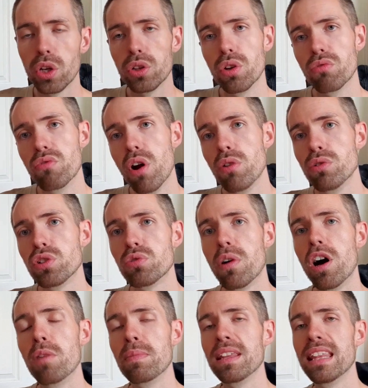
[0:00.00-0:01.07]
the rotor
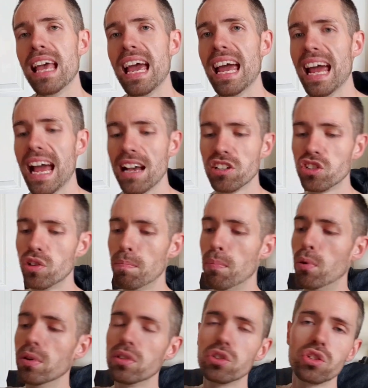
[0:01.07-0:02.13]
arm in there has to
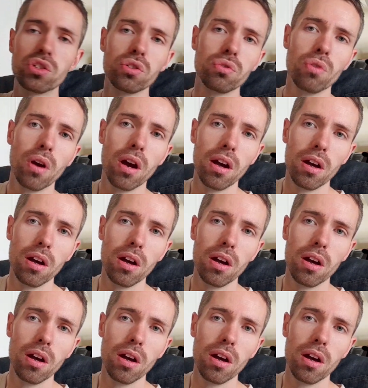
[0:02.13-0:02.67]
point to